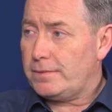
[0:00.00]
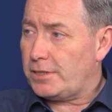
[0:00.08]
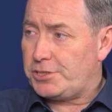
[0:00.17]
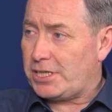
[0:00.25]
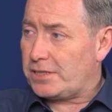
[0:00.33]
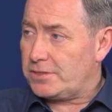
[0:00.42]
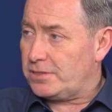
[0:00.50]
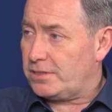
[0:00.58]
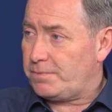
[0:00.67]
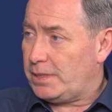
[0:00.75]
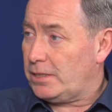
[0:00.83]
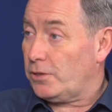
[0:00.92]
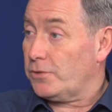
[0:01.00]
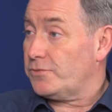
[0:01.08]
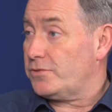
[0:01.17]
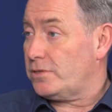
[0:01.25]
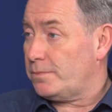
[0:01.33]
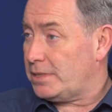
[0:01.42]
The chances of being
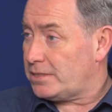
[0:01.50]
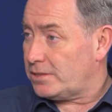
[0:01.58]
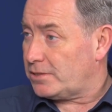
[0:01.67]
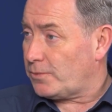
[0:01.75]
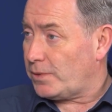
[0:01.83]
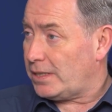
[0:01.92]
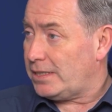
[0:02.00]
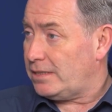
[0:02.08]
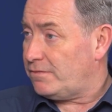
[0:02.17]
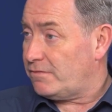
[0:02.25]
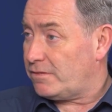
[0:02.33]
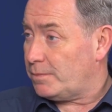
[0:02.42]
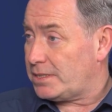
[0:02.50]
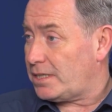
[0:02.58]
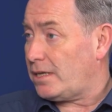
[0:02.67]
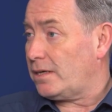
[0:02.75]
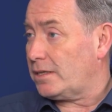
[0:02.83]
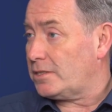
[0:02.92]
100 meters away, even from a
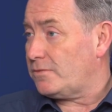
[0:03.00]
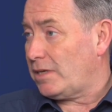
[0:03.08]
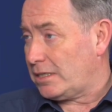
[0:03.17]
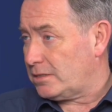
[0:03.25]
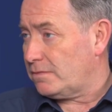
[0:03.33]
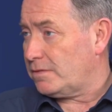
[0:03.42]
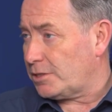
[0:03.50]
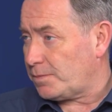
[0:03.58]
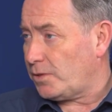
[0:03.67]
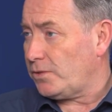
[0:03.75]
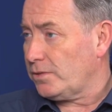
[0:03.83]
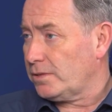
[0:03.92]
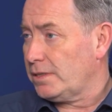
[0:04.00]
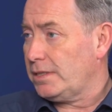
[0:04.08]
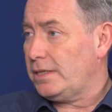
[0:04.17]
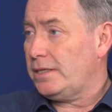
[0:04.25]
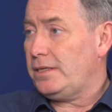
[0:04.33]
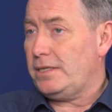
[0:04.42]
target, is relatively small.
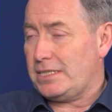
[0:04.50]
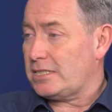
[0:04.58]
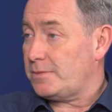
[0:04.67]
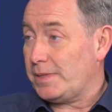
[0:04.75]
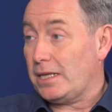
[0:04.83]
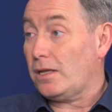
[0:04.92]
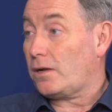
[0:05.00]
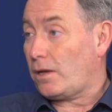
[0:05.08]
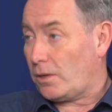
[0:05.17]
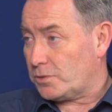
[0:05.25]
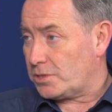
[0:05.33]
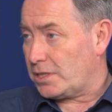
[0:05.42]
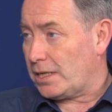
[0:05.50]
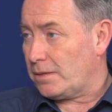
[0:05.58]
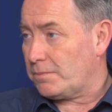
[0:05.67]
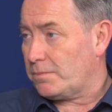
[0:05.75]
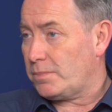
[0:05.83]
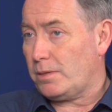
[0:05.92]
Yeah. You tend to be a lot closer than
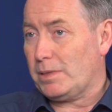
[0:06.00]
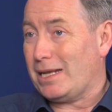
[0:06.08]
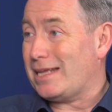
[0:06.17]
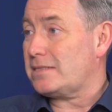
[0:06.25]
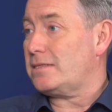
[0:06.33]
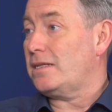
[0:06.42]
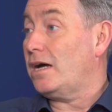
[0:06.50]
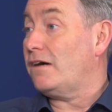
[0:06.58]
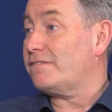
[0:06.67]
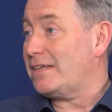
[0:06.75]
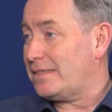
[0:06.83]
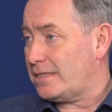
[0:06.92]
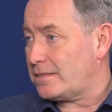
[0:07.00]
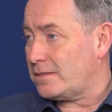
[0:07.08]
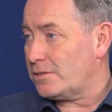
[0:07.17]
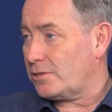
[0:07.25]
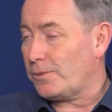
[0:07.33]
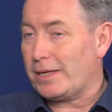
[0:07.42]
that, probably less than half that
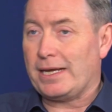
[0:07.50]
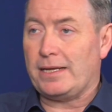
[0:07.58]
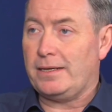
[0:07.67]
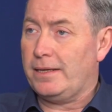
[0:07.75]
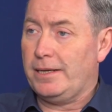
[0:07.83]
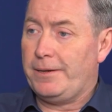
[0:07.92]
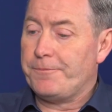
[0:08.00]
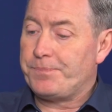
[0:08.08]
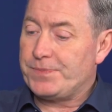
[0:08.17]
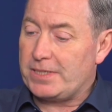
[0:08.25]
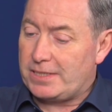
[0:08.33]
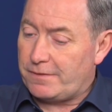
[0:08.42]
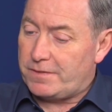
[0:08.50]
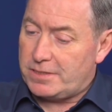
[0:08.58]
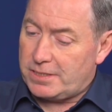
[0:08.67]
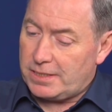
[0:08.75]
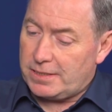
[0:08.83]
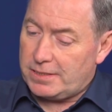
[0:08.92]
distance. So again, the
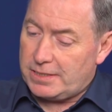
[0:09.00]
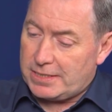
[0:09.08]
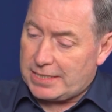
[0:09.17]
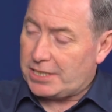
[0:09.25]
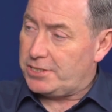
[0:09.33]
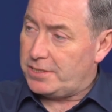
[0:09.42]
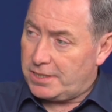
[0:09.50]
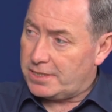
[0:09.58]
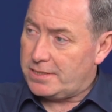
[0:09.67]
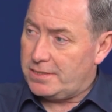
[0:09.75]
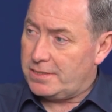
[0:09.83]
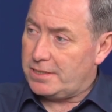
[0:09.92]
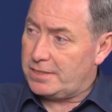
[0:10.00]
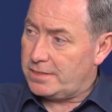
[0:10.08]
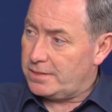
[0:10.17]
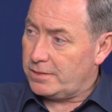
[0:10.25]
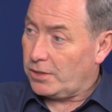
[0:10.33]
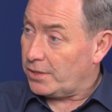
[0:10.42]
difference in detection distance
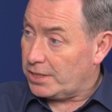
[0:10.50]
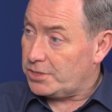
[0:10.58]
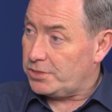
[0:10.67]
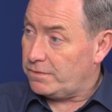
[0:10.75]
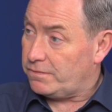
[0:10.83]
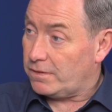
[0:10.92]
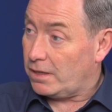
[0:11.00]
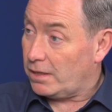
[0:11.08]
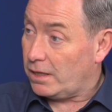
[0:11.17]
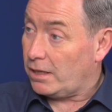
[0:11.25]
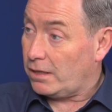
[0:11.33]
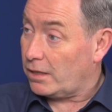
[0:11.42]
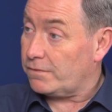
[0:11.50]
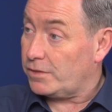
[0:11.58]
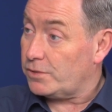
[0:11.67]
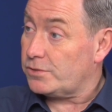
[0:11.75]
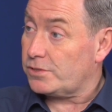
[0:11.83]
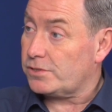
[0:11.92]
is not an issue for a lot of
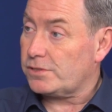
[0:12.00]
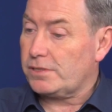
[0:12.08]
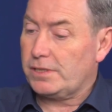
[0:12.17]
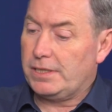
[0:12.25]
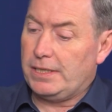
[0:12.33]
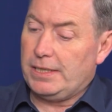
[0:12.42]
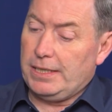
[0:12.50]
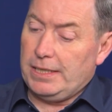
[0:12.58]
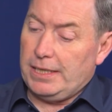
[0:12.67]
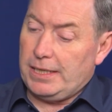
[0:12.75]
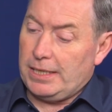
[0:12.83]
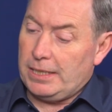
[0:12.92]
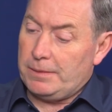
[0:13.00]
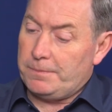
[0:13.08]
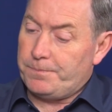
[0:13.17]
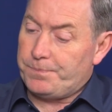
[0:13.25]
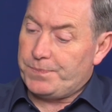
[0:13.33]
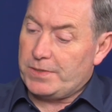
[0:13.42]
users.
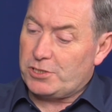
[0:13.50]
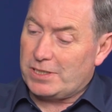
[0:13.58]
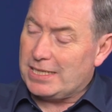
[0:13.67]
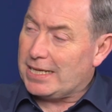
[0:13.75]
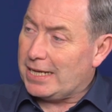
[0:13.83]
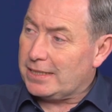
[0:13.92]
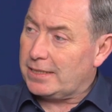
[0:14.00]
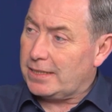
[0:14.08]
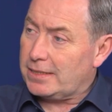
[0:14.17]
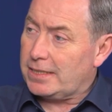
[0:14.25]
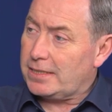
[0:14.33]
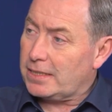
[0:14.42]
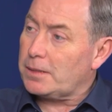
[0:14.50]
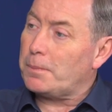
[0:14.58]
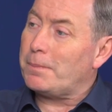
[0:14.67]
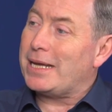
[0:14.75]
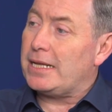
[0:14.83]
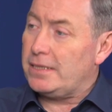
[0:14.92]
So they're the
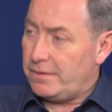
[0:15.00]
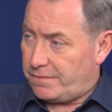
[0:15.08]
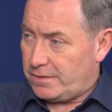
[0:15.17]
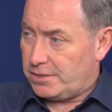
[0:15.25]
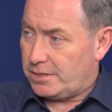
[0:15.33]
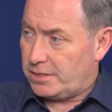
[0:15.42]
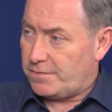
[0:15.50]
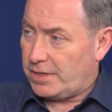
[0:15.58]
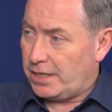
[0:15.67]
main differences in